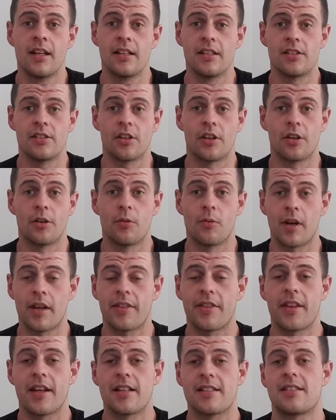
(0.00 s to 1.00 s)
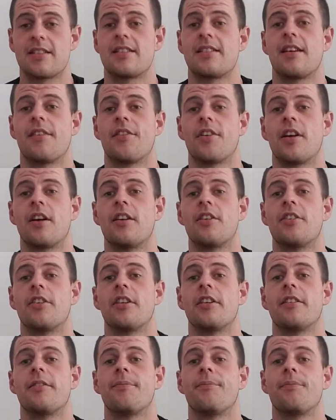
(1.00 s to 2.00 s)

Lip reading: So $1,700.